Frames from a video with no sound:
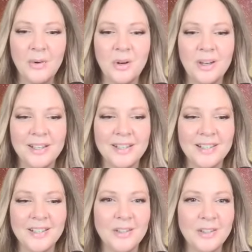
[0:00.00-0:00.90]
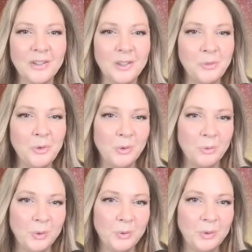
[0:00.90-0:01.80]
were considered a little
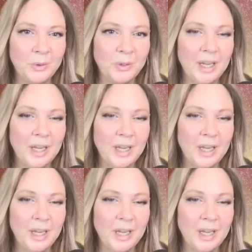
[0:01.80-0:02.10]
more woo-woo,